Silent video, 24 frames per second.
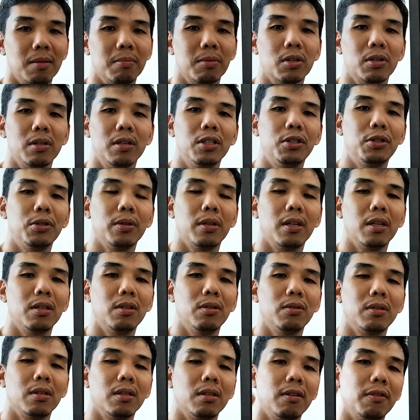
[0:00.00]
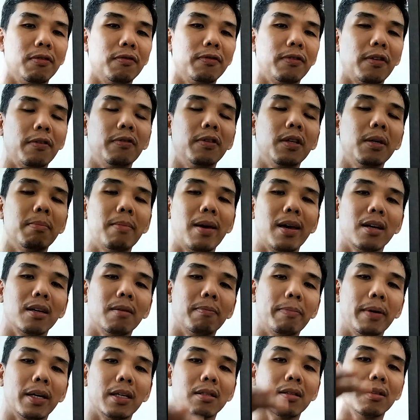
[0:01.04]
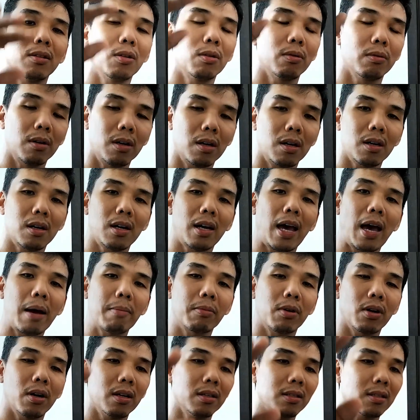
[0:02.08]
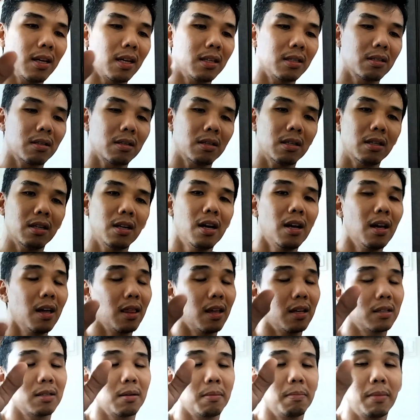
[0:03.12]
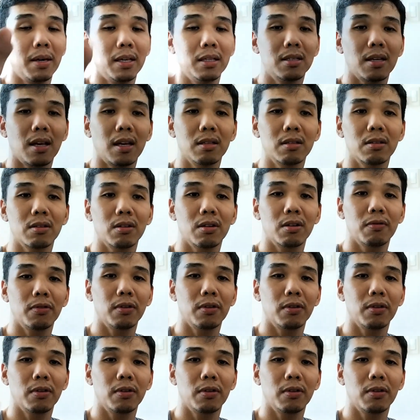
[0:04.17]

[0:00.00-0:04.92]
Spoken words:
Currently shooting using the 50 megapixel rear camera sensor. That's the main sensor